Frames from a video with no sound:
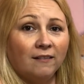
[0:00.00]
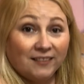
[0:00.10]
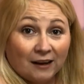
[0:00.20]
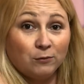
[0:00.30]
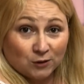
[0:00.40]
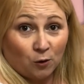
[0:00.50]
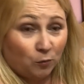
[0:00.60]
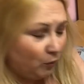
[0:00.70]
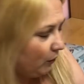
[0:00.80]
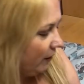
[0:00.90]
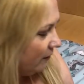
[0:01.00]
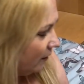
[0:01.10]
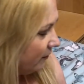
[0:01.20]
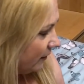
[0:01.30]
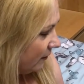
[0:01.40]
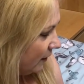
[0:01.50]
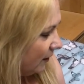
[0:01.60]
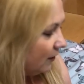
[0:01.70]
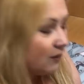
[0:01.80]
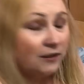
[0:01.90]
That was the whole point of it.
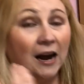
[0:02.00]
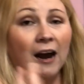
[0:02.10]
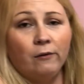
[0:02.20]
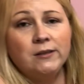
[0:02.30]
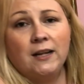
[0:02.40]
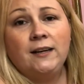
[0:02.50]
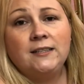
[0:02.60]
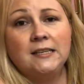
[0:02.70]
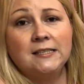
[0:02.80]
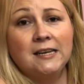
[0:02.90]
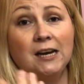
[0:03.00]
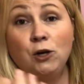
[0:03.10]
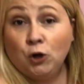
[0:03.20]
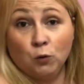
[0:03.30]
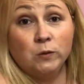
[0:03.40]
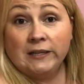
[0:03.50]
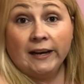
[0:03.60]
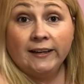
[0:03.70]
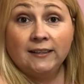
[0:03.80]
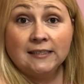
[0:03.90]
Because I was getting dizzy and you was
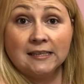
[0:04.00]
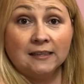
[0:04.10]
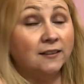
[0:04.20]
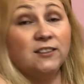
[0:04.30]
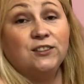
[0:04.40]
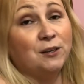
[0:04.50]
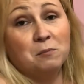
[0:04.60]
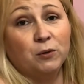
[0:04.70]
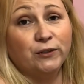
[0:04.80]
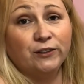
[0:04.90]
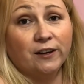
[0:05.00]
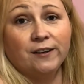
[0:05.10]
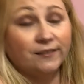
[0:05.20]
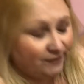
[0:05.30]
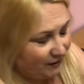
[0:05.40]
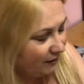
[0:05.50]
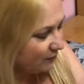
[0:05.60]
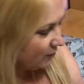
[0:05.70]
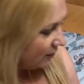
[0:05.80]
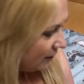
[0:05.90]
getting dizzy. It's as simple as that.
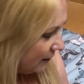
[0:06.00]
Yes.